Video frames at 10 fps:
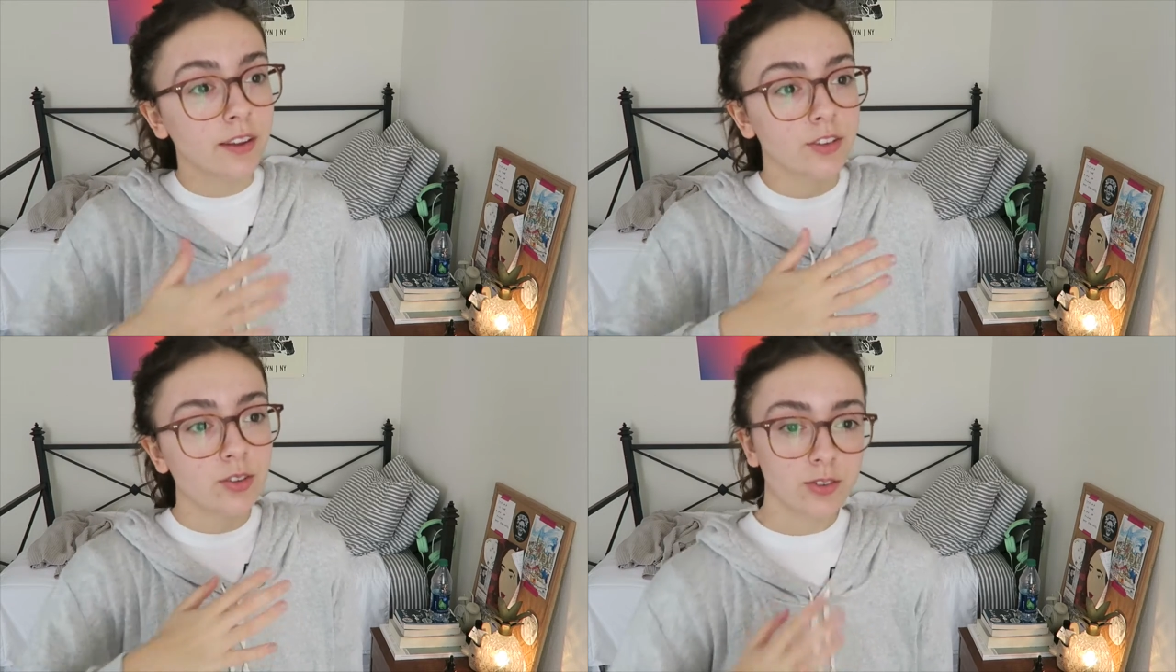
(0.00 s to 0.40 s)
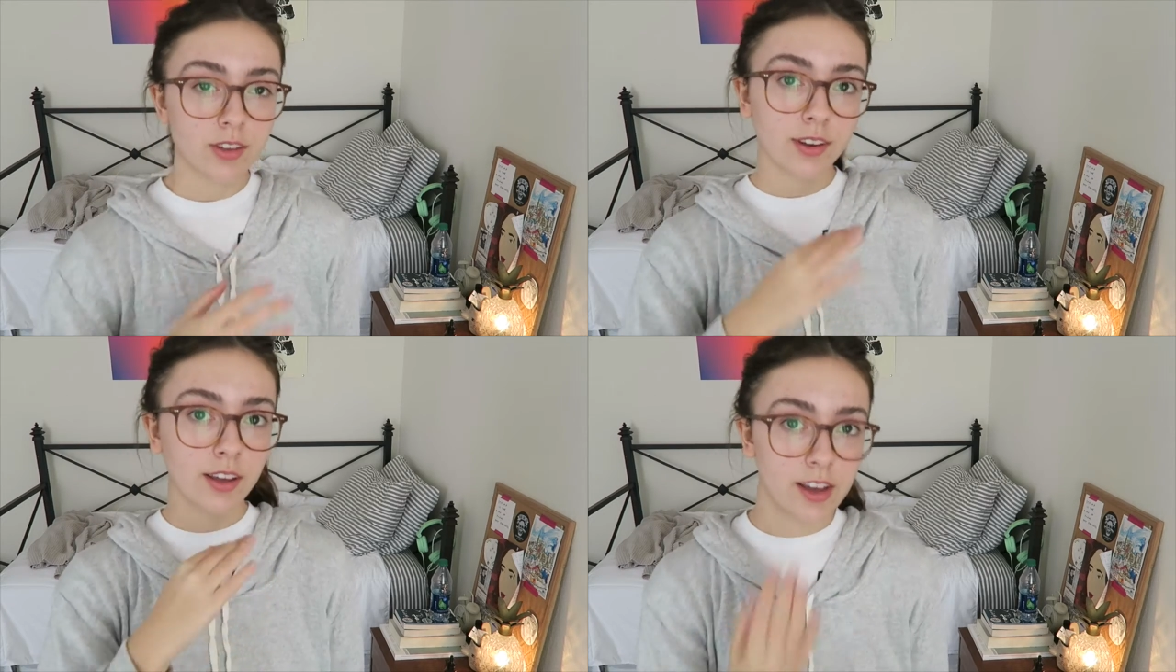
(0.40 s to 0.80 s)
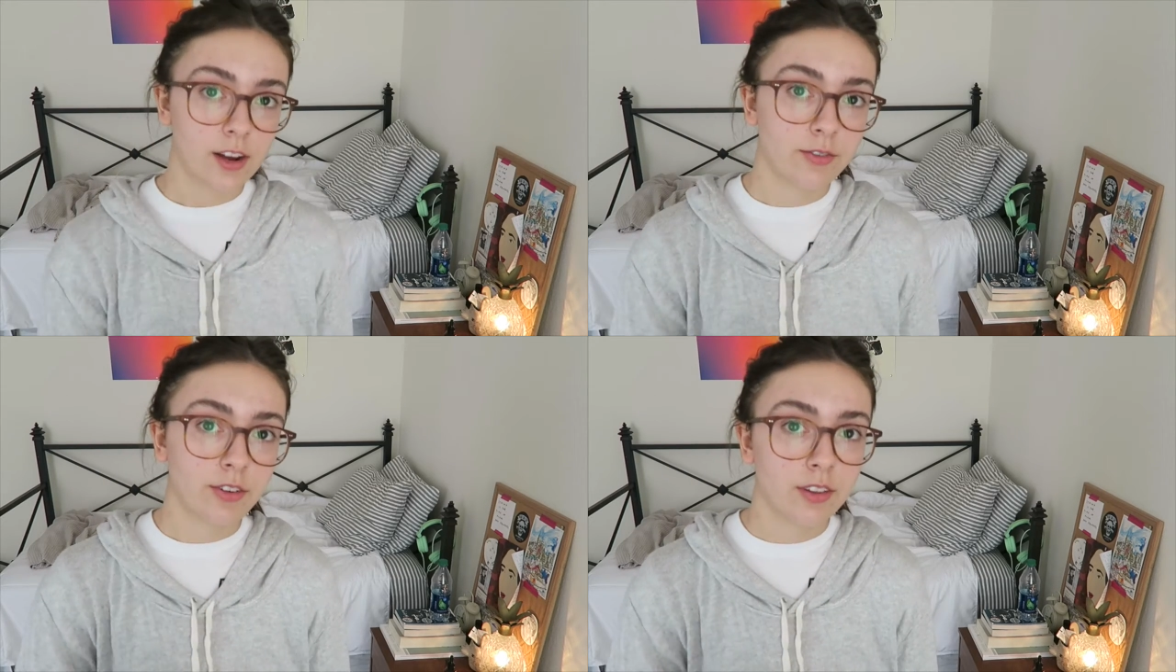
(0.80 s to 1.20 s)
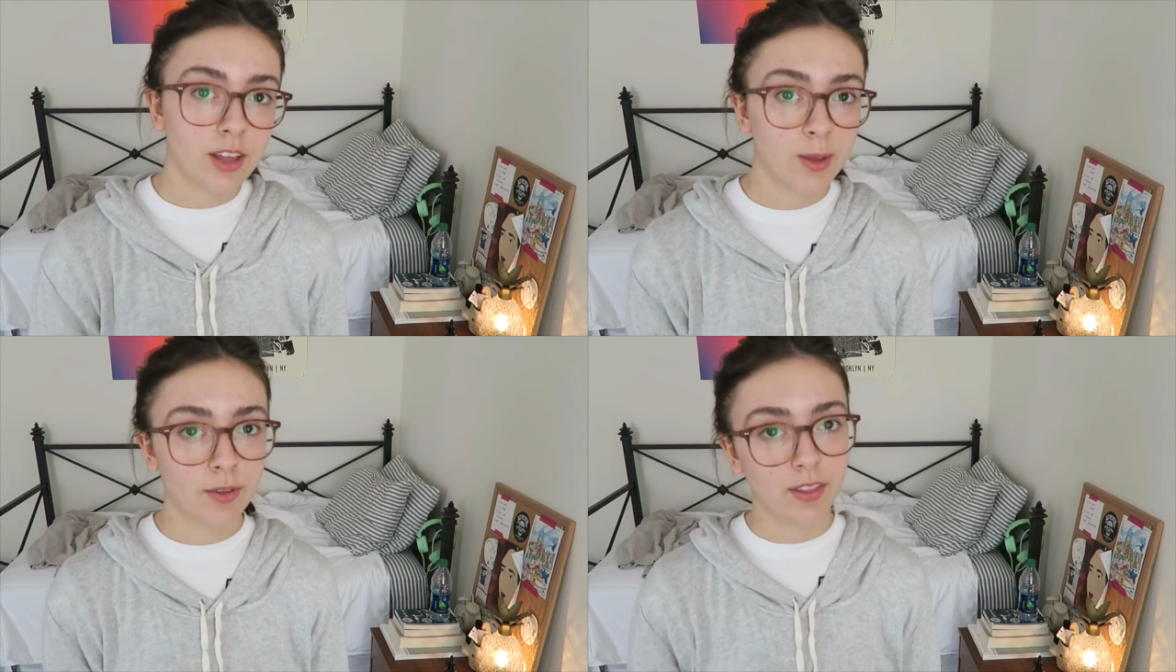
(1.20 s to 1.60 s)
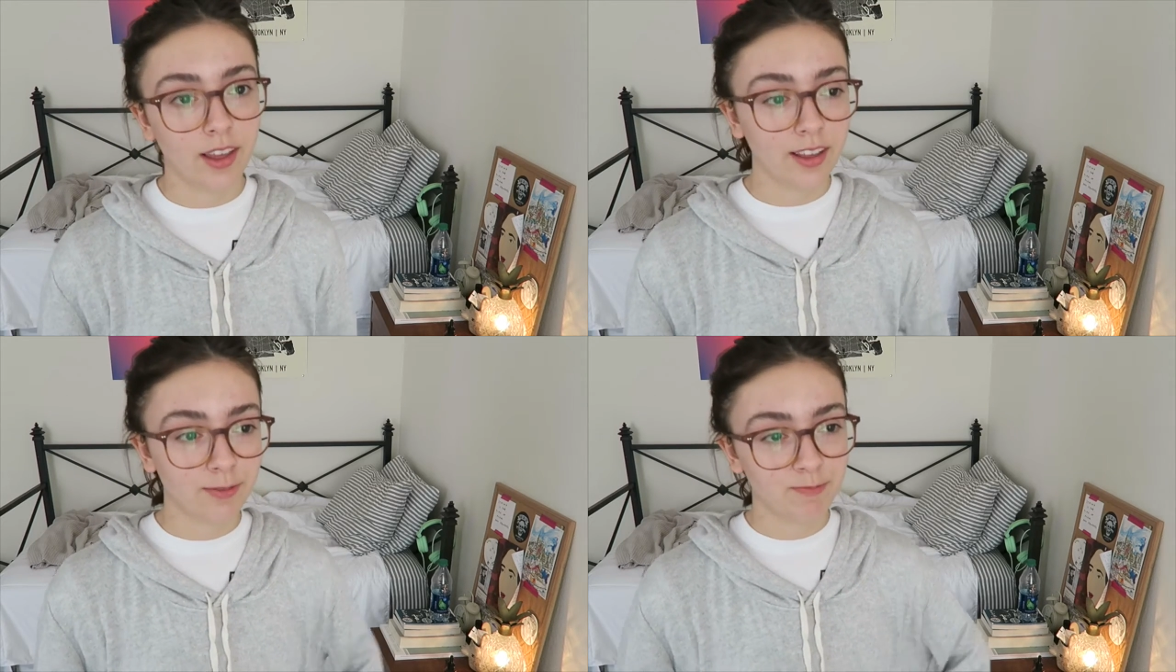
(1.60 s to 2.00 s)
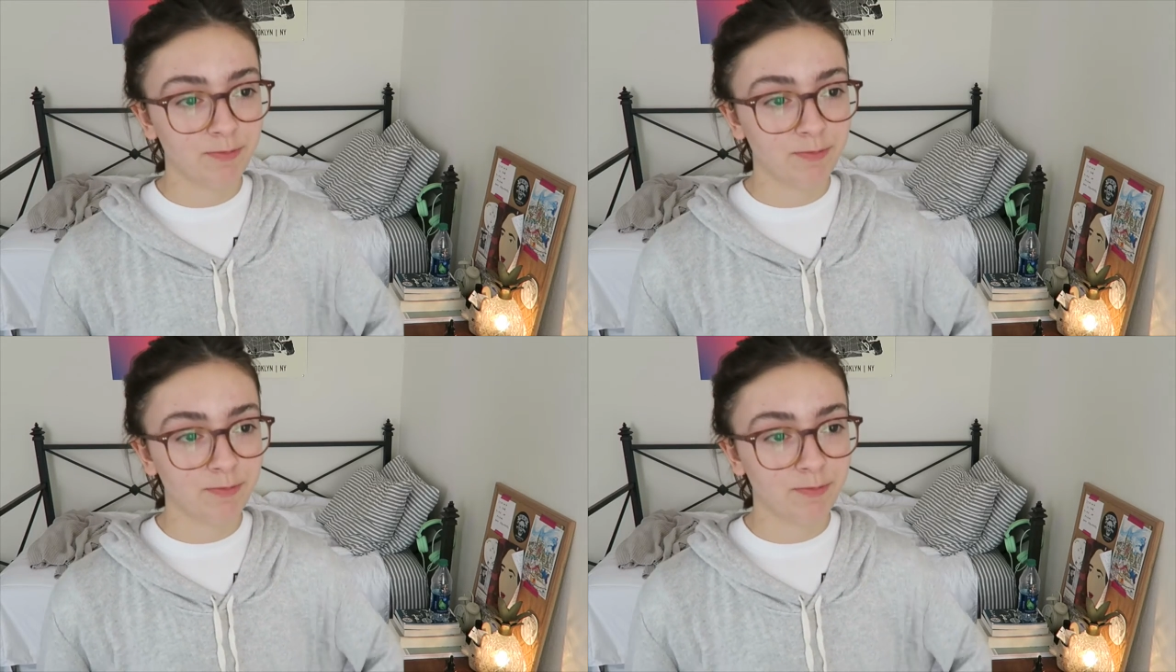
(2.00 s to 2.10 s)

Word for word: You're choosing to care for them and like